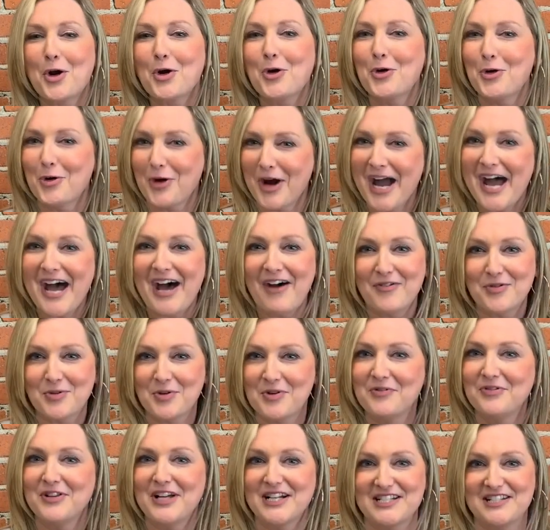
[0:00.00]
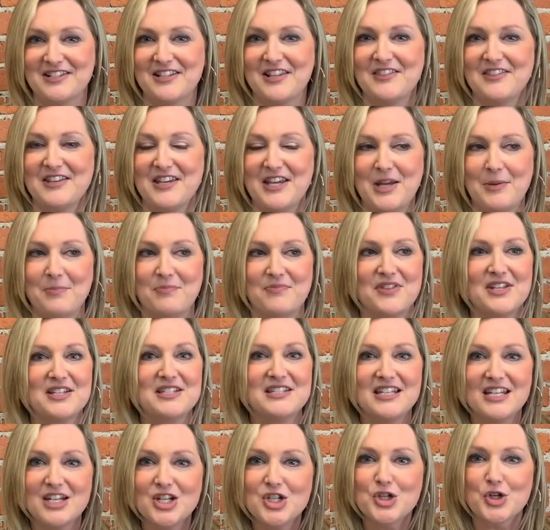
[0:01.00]
our craft reflected the theme, the
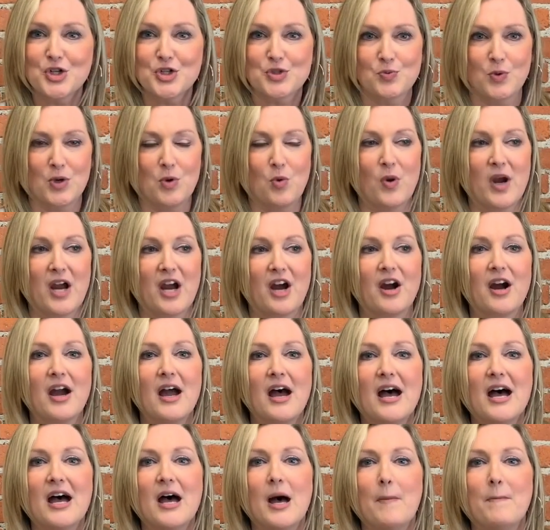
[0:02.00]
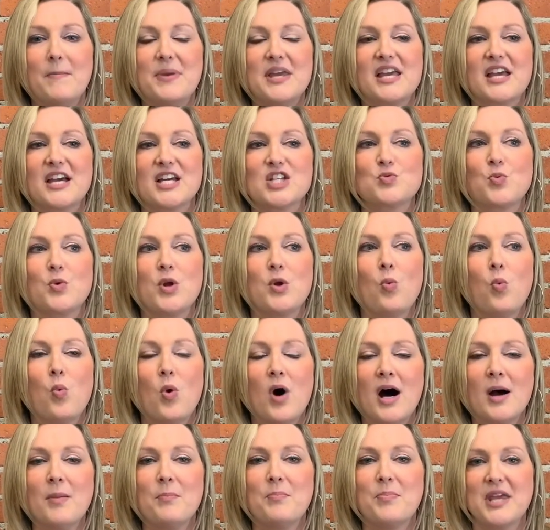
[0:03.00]
t-shirts we wear, because we
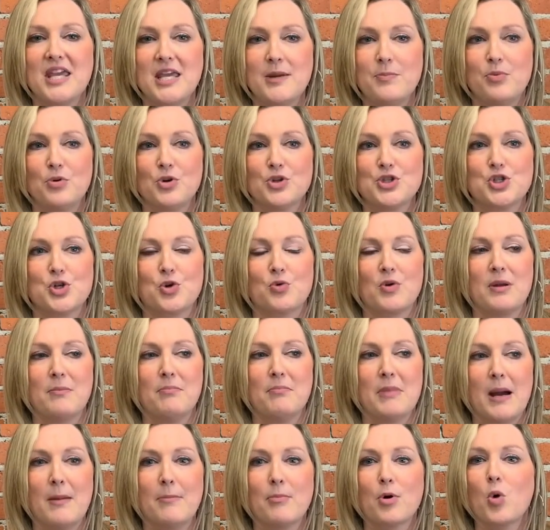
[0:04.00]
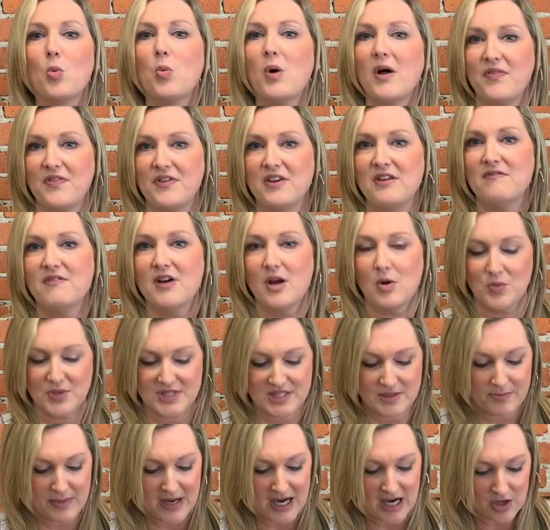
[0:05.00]
want people to remember what the event
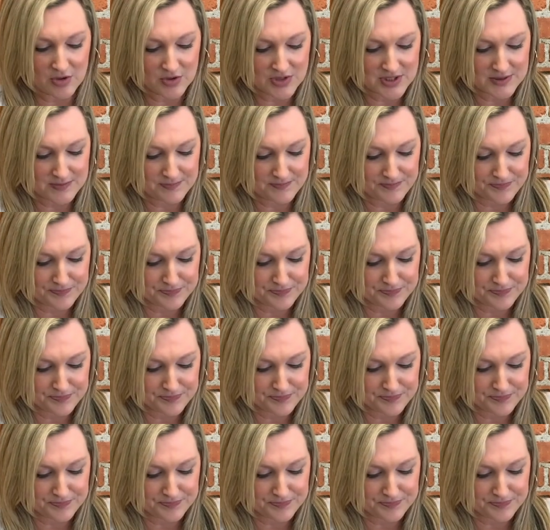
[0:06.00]
was about.